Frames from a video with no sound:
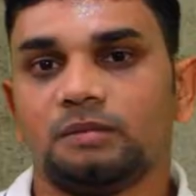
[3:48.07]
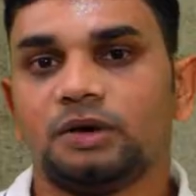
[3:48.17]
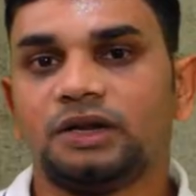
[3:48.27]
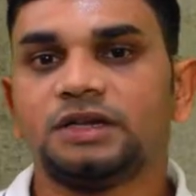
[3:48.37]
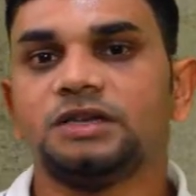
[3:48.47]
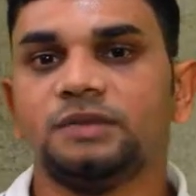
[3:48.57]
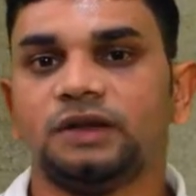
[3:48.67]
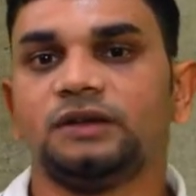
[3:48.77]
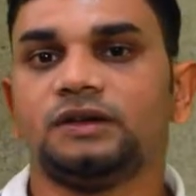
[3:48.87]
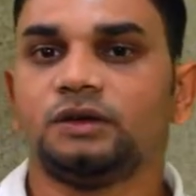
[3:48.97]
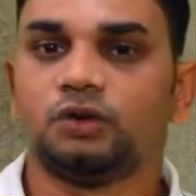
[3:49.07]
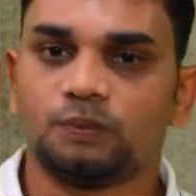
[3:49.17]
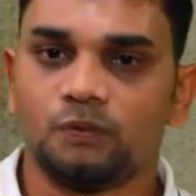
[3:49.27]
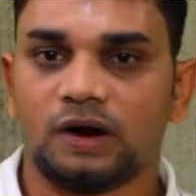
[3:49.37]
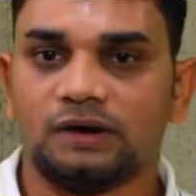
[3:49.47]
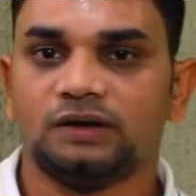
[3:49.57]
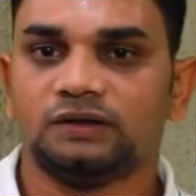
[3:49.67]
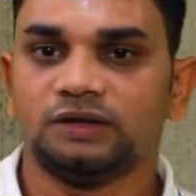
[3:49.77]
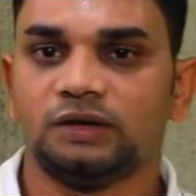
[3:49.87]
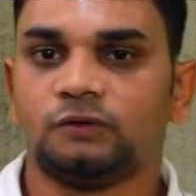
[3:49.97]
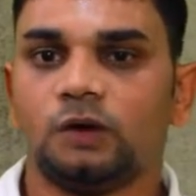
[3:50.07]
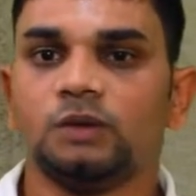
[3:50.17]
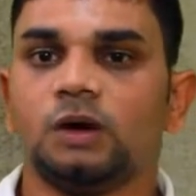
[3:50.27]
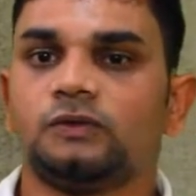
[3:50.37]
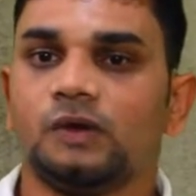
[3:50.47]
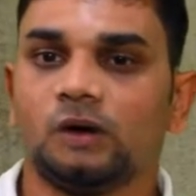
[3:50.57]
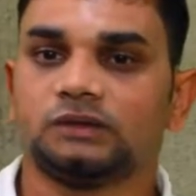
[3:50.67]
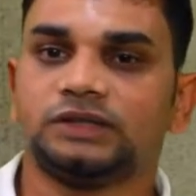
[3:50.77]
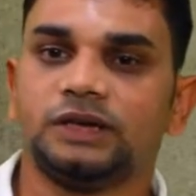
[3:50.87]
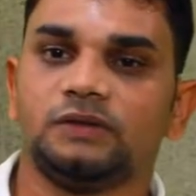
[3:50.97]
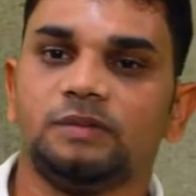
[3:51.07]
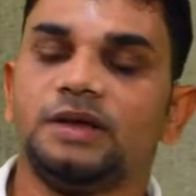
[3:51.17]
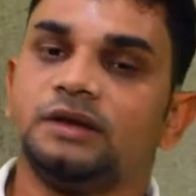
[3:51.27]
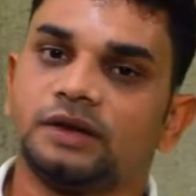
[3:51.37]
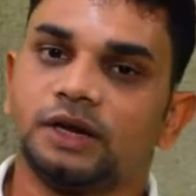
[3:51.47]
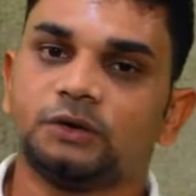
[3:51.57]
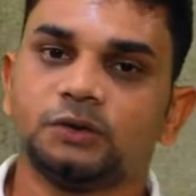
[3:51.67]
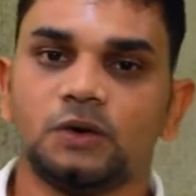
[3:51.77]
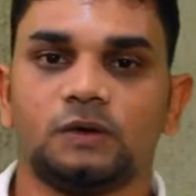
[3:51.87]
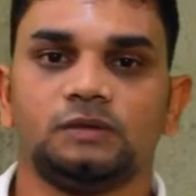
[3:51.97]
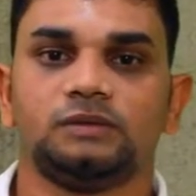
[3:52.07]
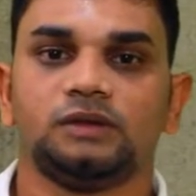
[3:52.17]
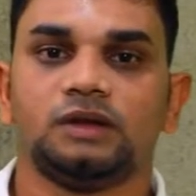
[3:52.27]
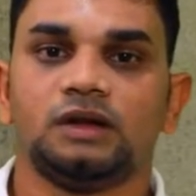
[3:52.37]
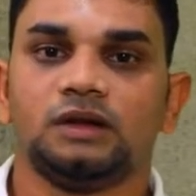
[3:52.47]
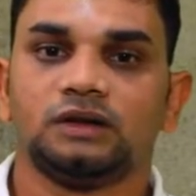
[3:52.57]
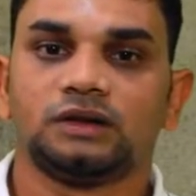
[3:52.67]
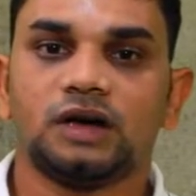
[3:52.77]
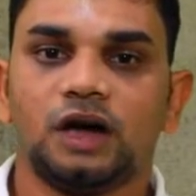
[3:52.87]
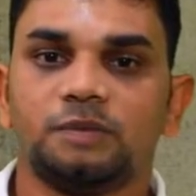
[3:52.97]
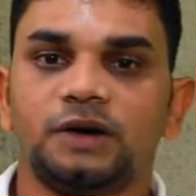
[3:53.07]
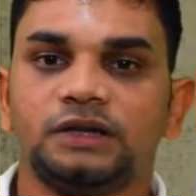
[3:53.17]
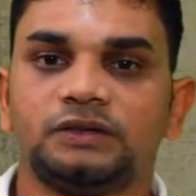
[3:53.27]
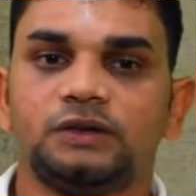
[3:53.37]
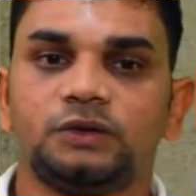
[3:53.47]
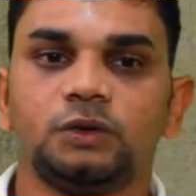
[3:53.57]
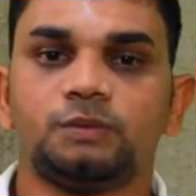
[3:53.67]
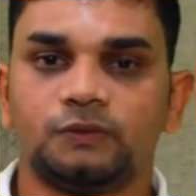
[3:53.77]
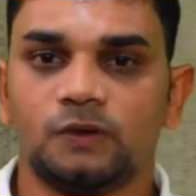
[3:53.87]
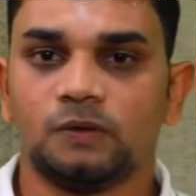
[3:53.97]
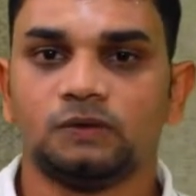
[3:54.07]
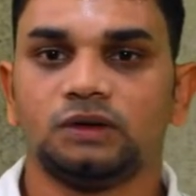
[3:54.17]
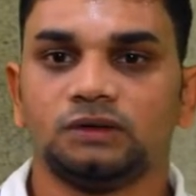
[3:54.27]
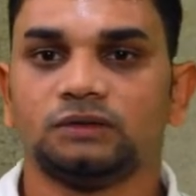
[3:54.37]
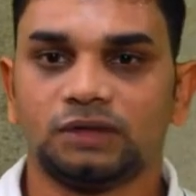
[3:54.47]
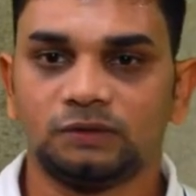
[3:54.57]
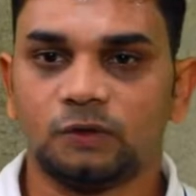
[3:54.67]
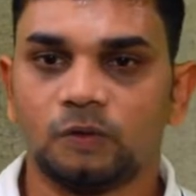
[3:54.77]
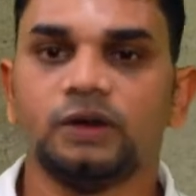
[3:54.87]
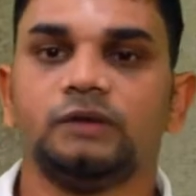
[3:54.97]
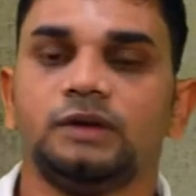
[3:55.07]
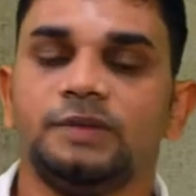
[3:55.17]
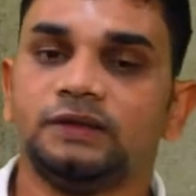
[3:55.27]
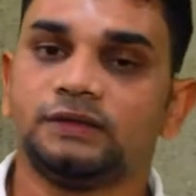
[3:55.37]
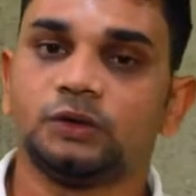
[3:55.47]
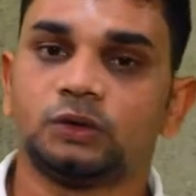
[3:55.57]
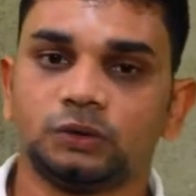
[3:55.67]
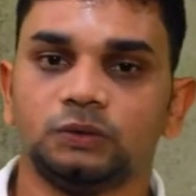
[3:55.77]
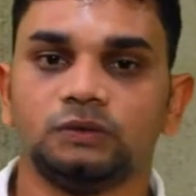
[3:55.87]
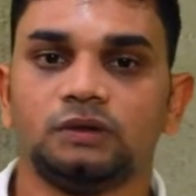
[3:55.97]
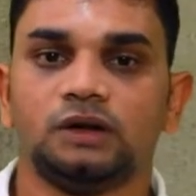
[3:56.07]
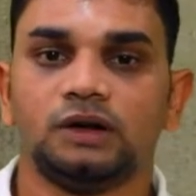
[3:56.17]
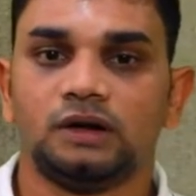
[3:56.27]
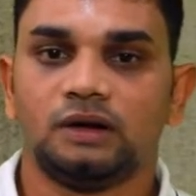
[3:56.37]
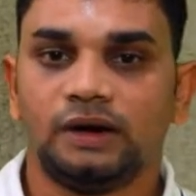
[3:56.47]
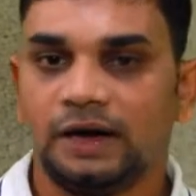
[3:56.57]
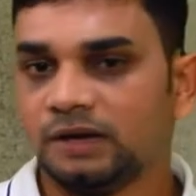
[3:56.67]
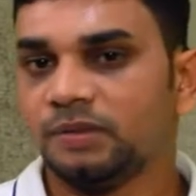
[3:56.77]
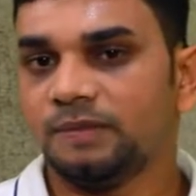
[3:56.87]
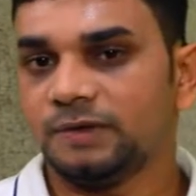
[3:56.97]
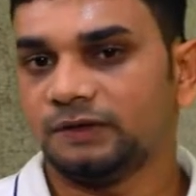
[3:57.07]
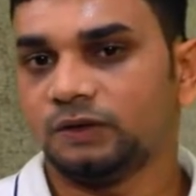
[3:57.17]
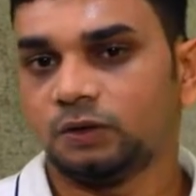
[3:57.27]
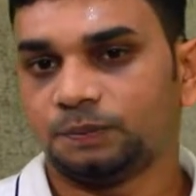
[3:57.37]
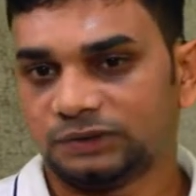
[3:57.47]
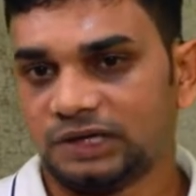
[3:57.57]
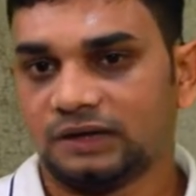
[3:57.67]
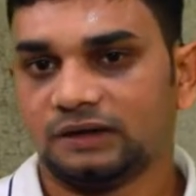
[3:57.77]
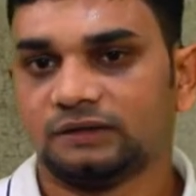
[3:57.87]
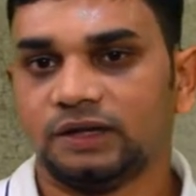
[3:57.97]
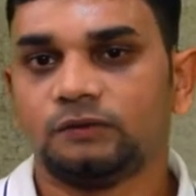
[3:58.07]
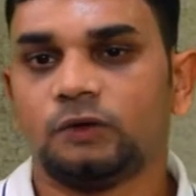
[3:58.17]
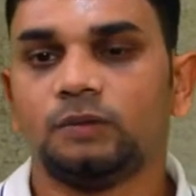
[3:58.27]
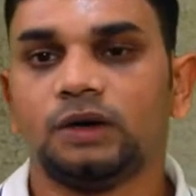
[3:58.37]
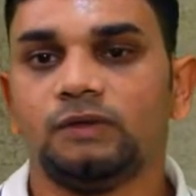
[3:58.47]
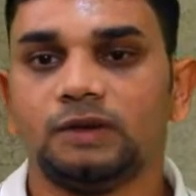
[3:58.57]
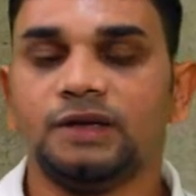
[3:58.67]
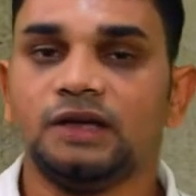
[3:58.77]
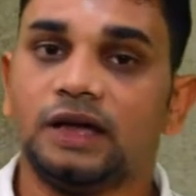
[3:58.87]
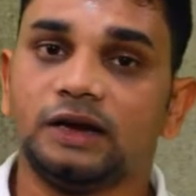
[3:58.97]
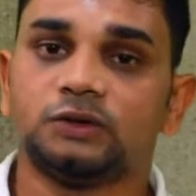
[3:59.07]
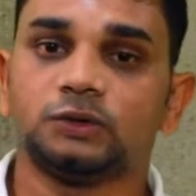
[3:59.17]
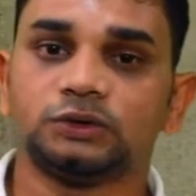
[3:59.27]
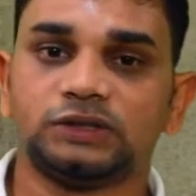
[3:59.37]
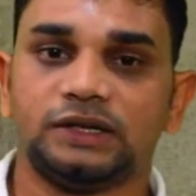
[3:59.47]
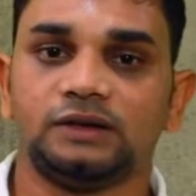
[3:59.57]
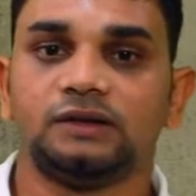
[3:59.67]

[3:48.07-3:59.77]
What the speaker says: Potassium is in group 1, then formula of oxide will be K2O. Carbon is in group 4, then formula will be CO2. Aluminium is in group 3, then formula will be Al2O3.